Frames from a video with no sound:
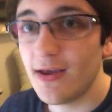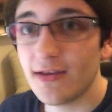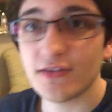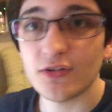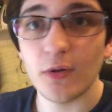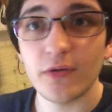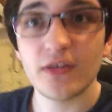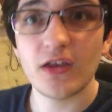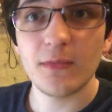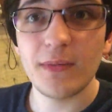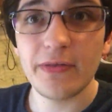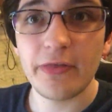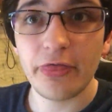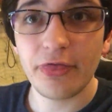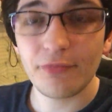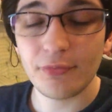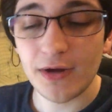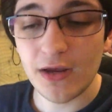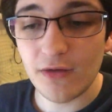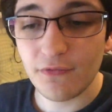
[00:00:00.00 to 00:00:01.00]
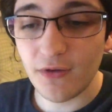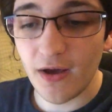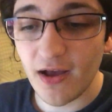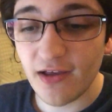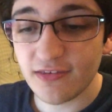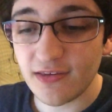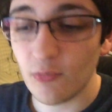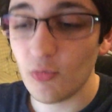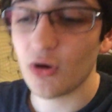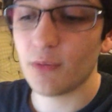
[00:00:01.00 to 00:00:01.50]
So, it's going to be the three of
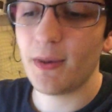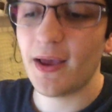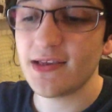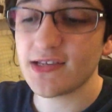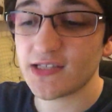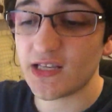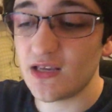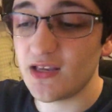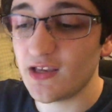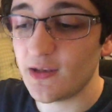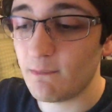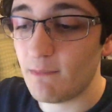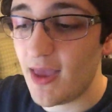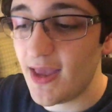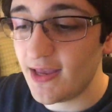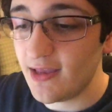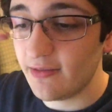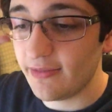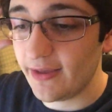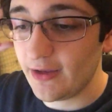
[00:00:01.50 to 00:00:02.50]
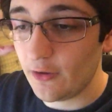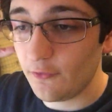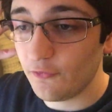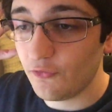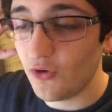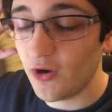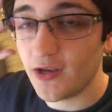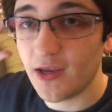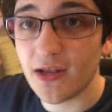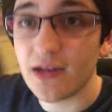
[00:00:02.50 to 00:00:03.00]
us, and we're basically making like a
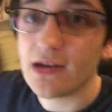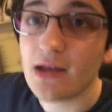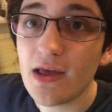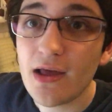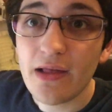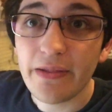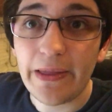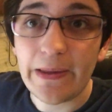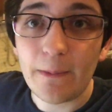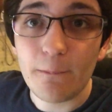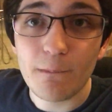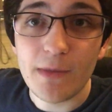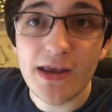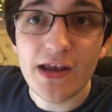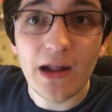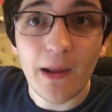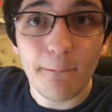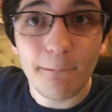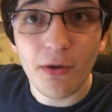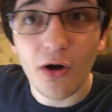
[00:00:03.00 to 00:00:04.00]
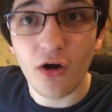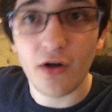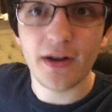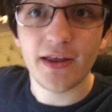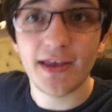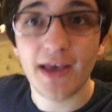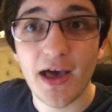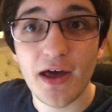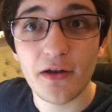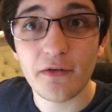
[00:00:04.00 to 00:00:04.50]
freaking like meetup
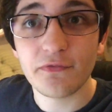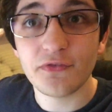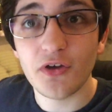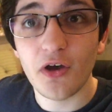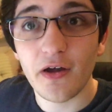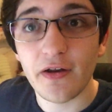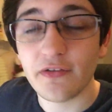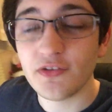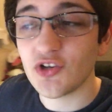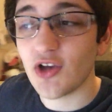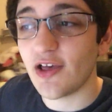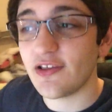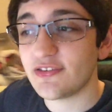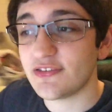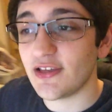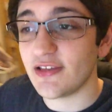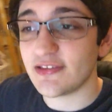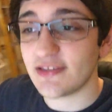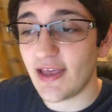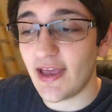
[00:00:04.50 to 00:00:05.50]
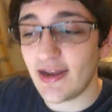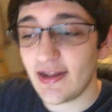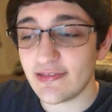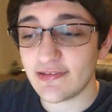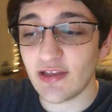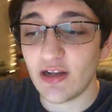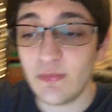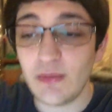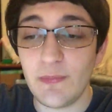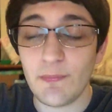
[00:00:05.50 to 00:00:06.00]
party out of Dawn of Justice, and
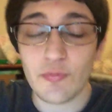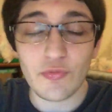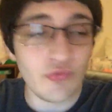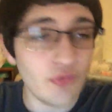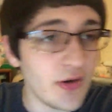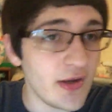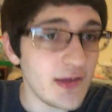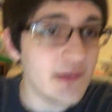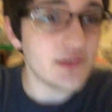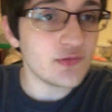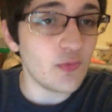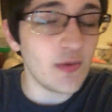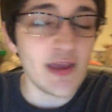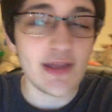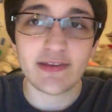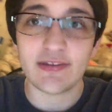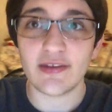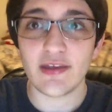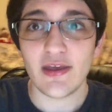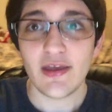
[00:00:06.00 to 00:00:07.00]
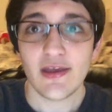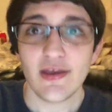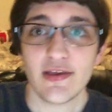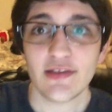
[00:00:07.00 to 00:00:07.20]
it's going to be pretty sweet.